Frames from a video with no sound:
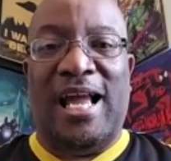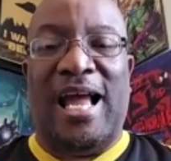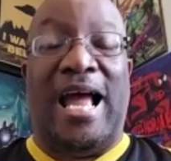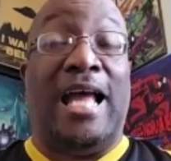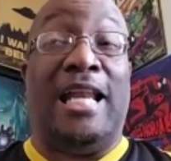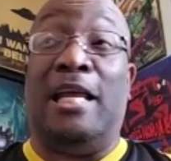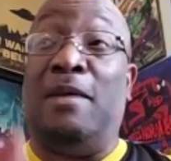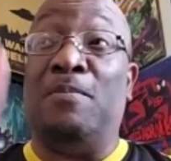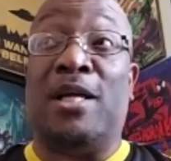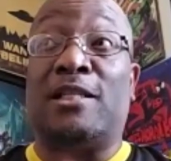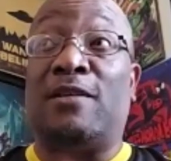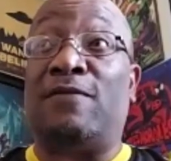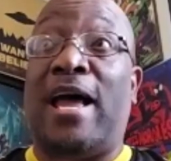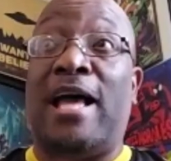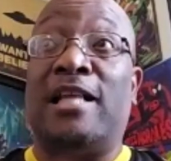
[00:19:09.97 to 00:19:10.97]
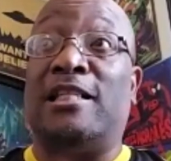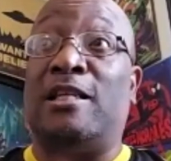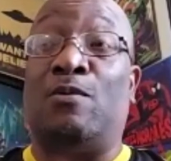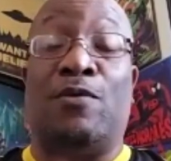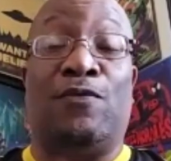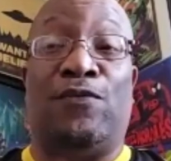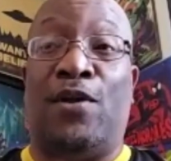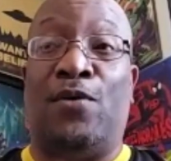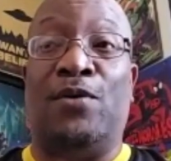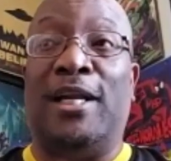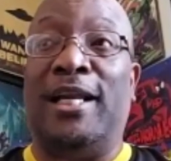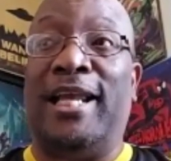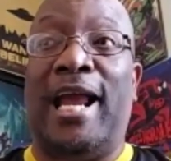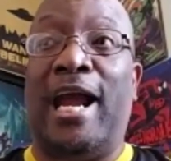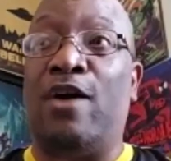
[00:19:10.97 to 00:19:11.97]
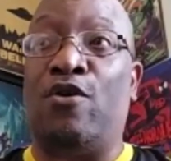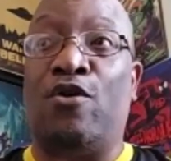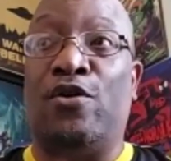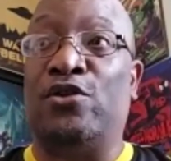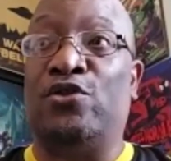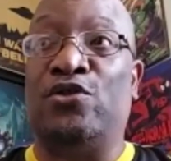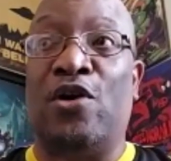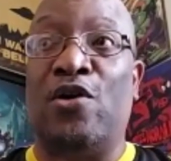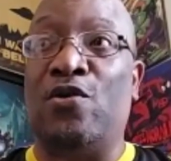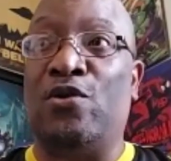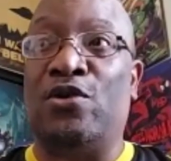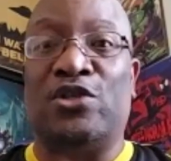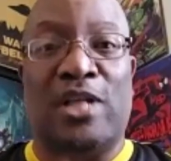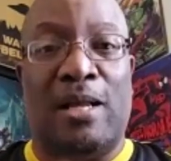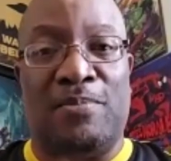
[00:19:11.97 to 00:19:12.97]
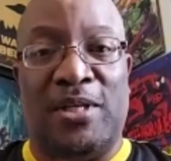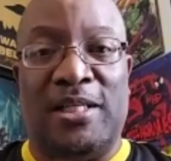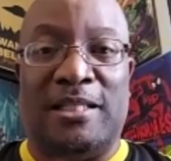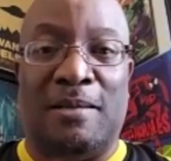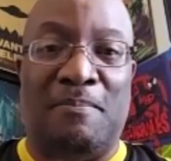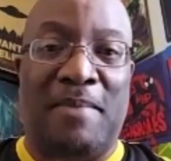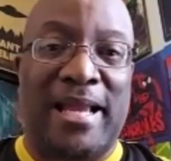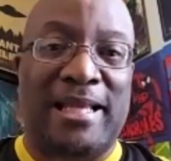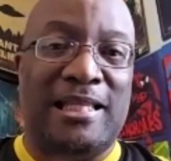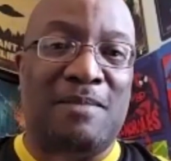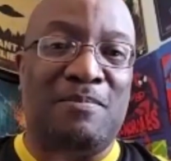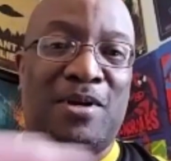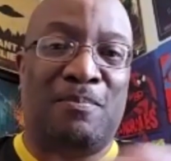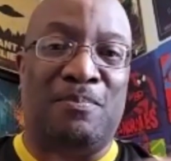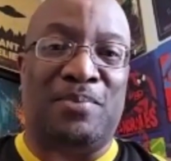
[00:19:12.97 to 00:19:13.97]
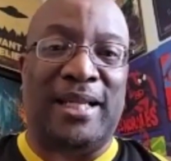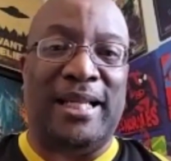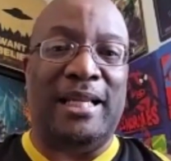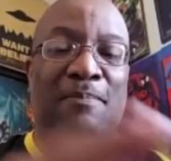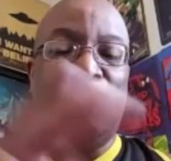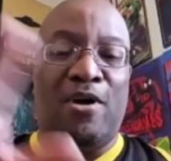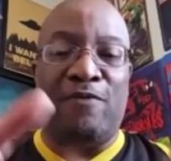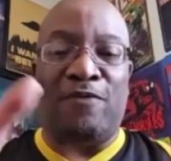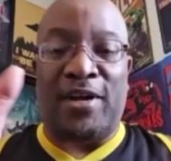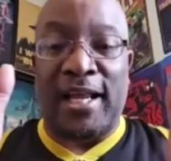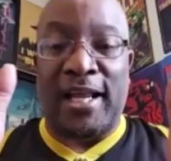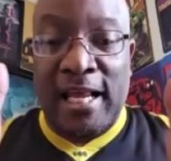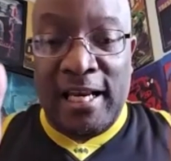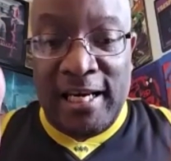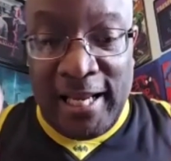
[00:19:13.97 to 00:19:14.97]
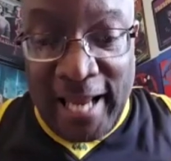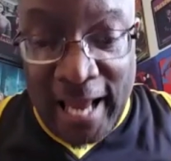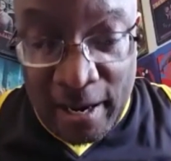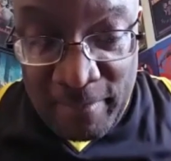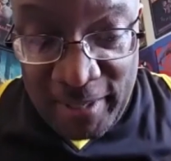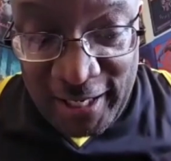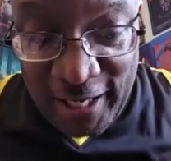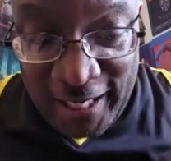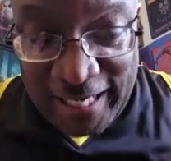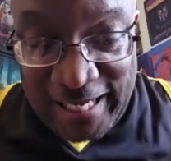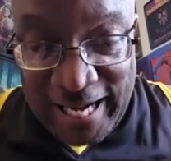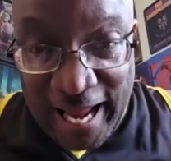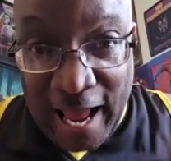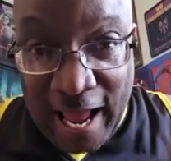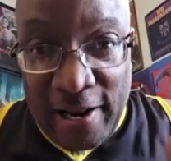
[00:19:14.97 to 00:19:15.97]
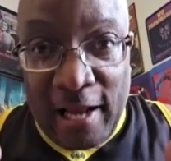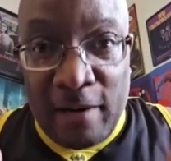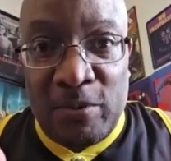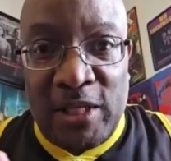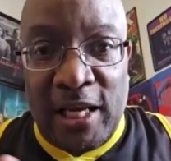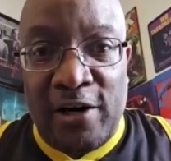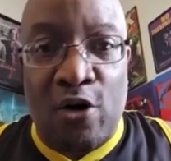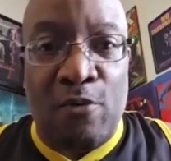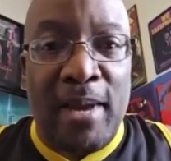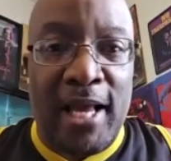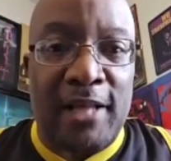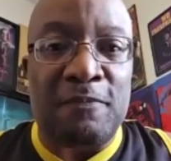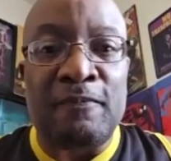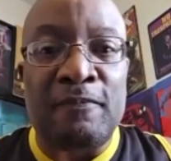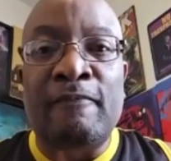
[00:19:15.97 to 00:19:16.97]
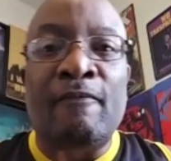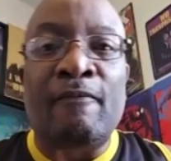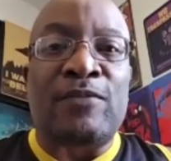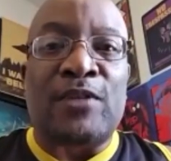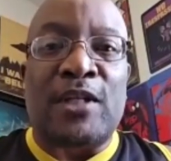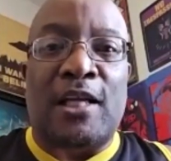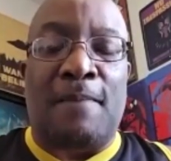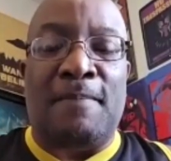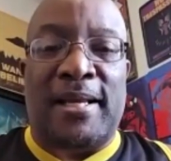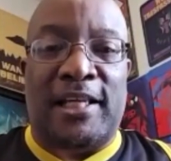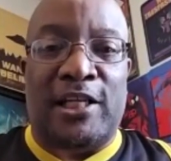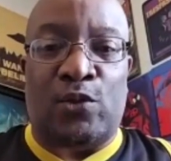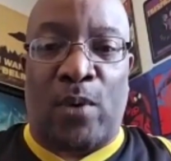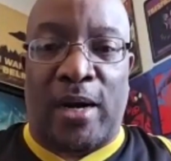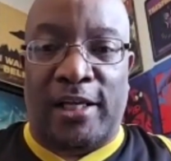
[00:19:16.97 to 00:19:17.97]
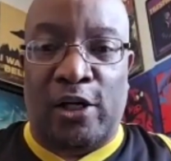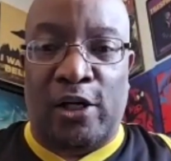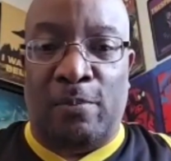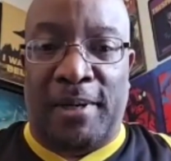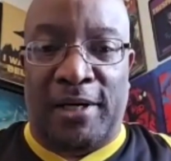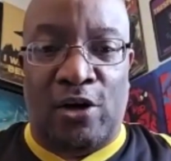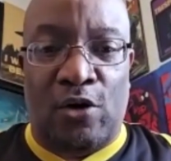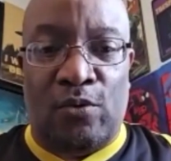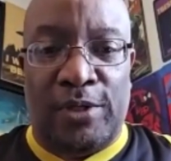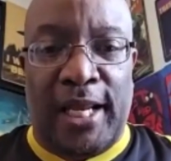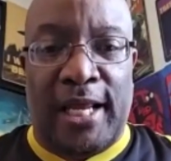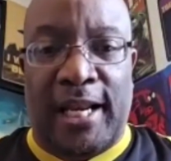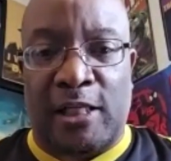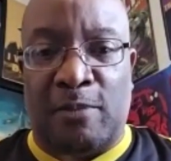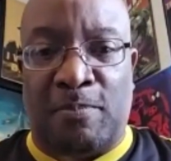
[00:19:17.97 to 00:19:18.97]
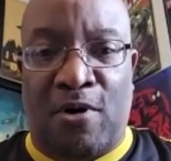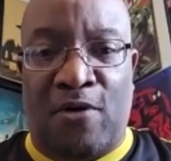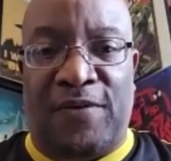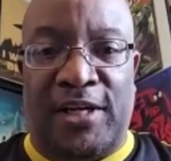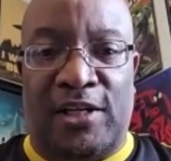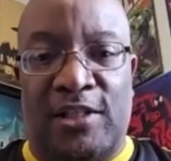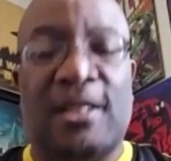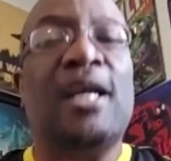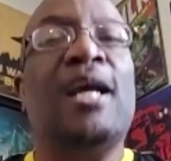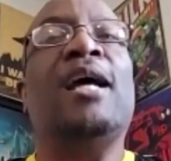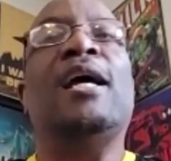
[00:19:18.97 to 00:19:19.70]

And he must have had someone floating in the air or a drone or something to make them completely perfect. They got to be looking down at him saying, no, man, come back this way a little bit. Yeah, that's perfect.